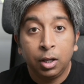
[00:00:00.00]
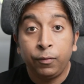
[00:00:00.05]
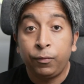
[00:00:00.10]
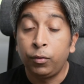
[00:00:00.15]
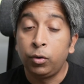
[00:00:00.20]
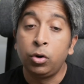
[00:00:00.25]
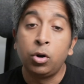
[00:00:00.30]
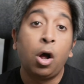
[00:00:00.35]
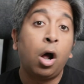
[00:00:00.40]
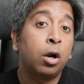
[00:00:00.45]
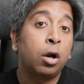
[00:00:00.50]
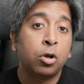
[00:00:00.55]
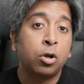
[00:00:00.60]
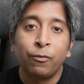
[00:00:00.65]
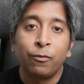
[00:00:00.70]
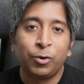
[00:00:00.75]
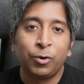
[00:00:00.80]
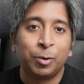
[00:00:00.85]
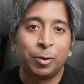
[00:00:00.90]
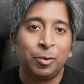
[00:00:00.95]
you're not
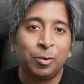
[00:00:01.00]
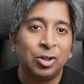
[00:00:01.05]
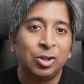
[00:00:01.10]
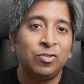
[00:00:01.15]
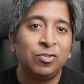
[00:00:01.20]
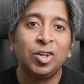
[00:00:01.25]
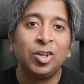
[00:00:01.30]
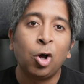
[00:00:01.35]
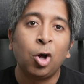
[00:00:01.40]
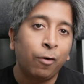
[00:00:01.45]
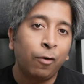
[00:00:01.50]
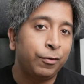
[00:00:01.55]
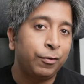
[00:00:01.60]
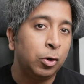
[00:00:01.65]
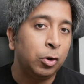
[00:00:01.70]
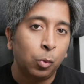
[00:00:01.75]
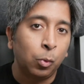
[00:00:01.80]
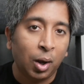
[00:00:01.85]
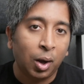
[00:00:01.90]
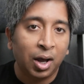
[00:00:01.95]
comfortable using Comfy
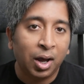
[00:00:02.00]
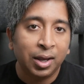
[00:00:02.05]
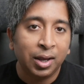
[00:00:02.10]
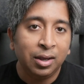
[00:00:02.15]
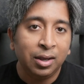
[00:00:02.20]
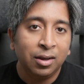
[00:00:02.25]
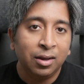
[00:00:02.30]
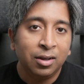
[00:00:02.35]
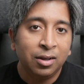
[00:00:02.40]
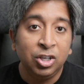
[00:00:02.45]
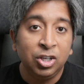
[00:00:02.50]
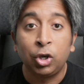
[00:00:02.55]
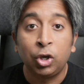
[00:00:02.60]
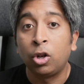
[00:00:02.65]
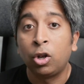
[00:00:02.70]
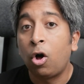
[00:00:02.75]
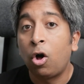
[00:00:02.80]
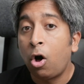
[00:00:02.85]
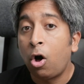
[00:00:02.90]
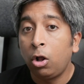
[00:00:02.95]
UI, you can
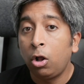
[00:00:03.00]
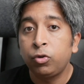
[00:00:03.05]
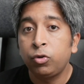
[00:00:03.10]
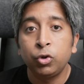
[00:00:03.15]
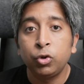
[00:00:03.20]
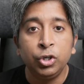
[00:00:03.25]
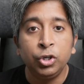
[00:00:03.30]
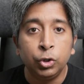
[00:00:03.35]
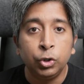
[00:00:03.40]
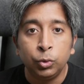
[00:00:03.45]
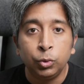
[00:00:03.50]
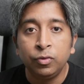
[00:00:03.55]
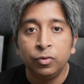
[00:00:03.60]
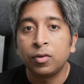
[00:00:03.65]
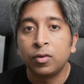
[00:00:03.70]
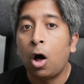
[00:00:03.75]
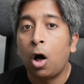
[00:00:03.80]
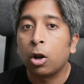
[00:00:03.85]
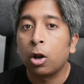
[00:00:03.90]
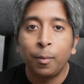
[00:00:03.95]
also use
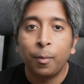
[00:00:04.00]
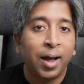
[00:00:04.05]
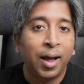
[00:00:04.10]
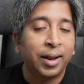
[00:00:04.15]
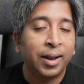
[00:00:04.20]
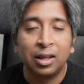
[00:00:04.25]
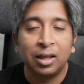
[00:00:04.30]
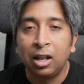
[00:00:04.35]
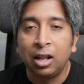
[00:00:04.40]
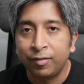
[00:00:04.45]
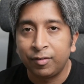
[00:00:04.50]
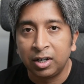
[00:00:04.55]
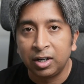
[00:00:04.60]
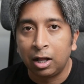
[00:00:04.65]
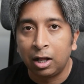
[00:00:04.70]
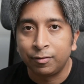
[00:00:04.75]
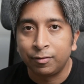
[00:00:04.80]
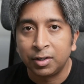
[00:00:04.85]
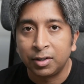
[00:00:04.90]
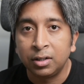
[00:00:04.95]
Automatic
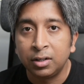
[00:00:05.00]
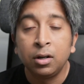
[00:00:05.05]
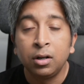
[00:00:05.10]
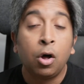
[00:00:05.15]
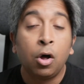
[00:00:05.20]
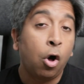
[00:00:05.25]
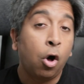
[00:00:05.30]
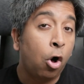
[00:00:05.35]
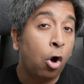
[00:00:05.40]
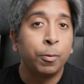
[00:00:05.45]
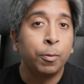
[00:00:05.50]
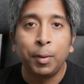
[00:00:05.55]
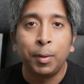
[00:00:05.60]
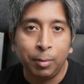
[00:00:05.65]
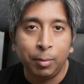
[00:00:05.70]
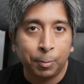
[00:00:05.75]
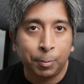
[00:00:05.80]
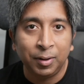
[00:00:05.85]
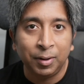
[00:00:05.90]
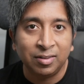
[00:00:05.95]
1111 on
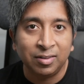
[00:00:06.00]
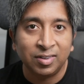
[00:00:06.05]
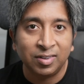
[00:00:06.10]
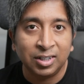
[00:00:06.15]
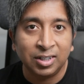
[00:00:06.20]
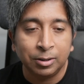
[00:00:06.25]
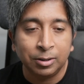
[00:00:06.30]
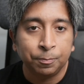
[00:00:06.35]
Mimic PC.